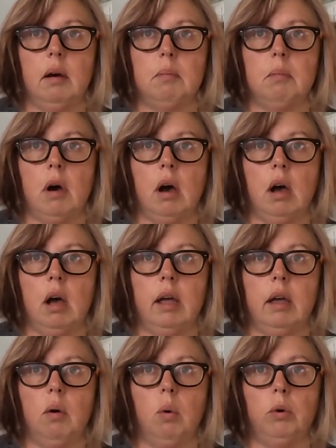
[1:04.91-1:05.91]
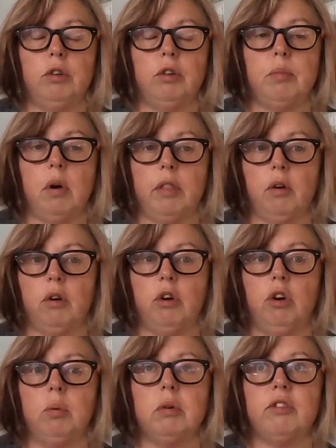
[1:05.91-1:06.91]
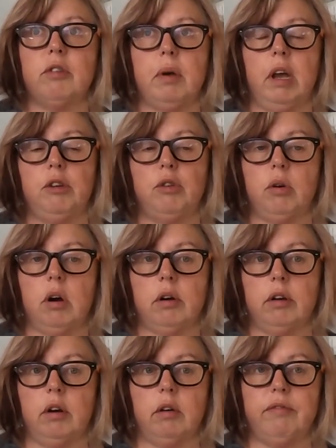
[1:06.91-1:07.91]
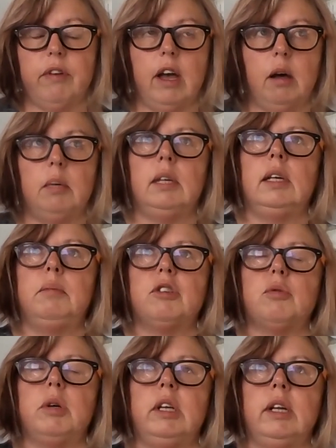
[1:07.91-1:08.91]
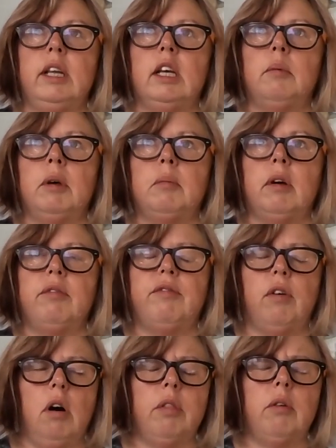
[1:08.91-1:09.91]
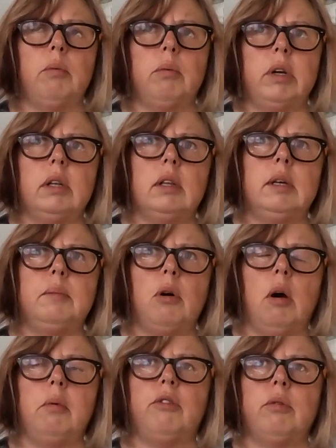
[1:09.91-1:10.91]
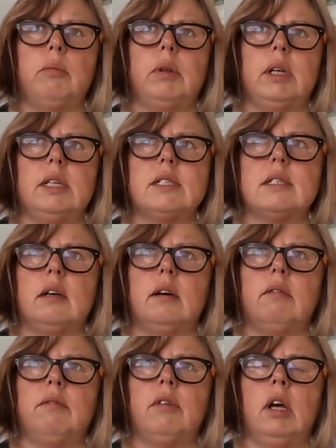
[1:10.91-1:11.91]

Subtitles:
my older brother, who was the patriarch in our family, between him and my father, really brought me to a place of